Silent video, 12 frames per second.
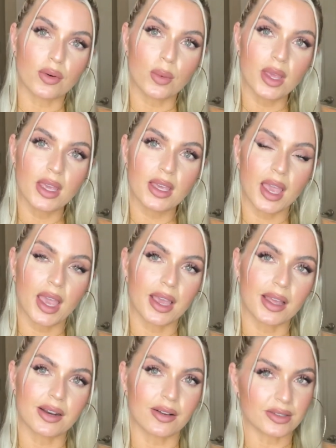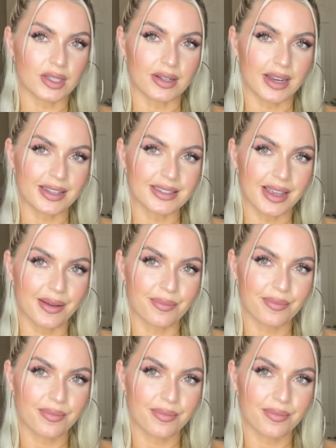week, and I'll see you next time.